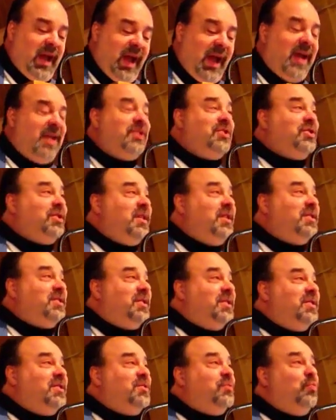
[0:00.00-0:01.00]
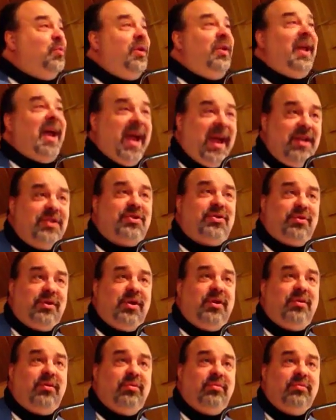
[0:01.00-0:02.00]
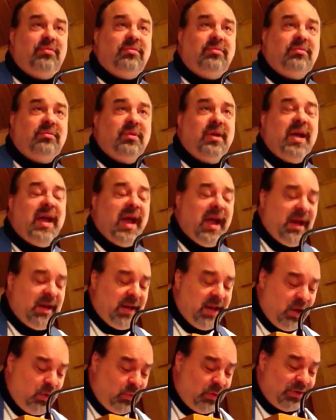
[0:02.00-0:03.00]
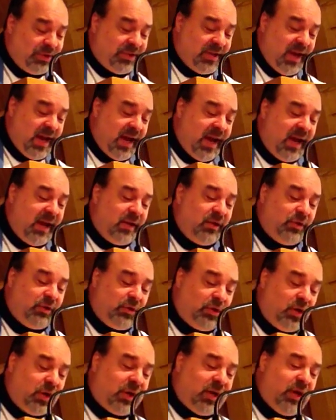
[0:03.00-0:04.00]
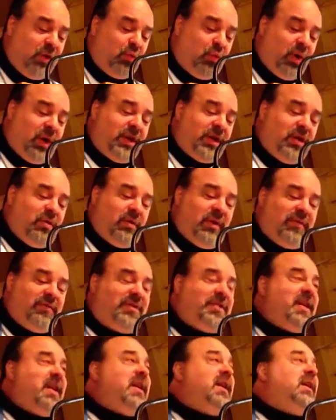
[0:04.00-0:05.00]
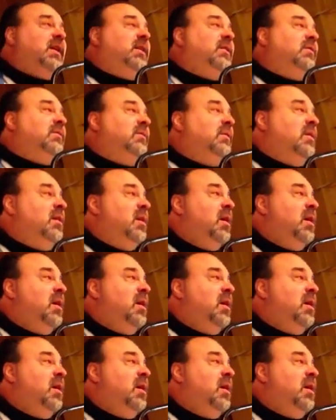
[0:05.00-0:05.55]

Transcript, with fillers: And Jesus will answer you, and he will say, look at what you have seen.